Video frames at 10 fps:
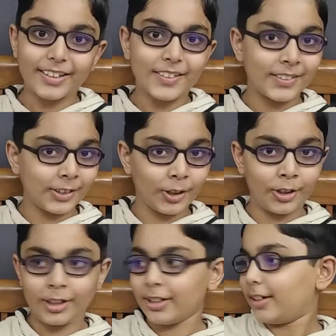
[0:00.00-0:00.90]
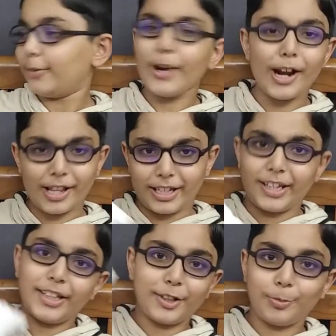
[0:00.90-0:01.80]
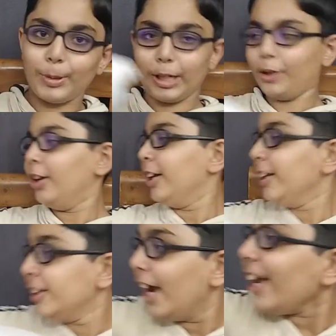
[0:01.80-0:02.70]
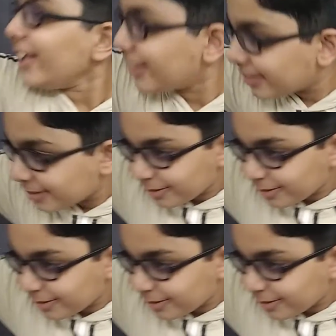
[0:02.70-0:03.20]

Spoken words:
So, we don't need this pillow. Yay!